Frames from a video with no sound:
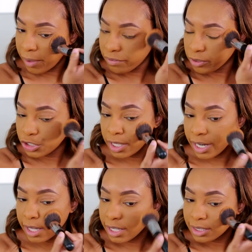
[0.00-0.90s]
pay for what you
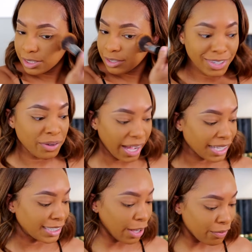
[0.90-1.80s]
get, I guess.
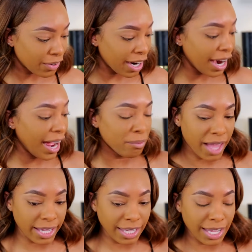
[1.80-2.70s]
Okay, so far,
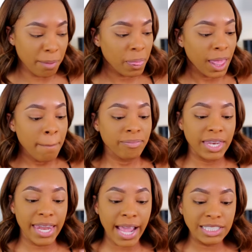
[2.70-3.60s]
I'm liking it.
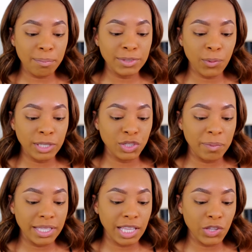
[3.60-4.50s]
Next up is going
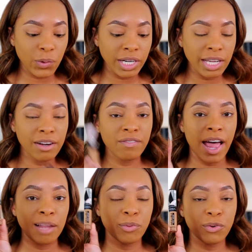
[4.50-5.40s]
to be the L'Oreal
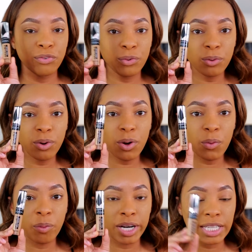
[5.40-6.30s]
Infallible
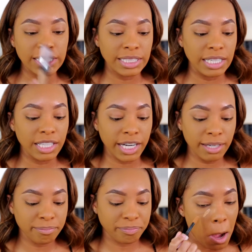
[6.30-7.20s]
Full Wear
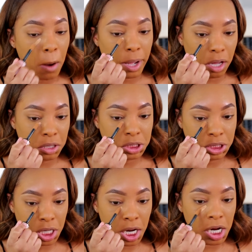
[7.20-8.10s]
Concealer. Okay,
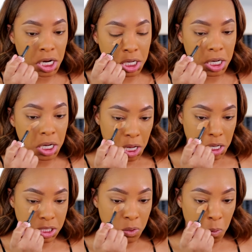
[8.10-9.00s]
shade
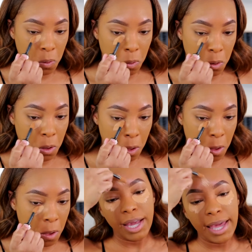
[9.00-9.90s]
is cool.
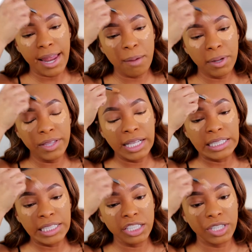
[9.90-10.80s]
And I believe the
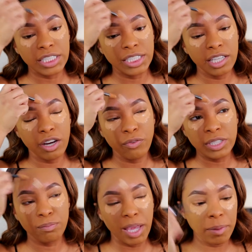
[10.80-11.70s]
concealer itself
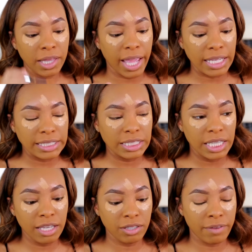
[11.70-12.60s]
was maybe like
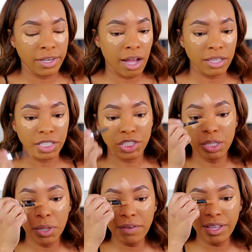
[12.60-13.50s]
ten or eleven dollars.
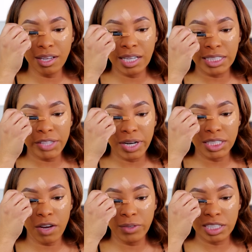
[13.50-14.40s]
So even the concealer
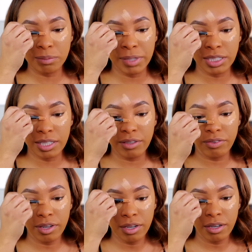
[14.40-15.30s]
itself was expensive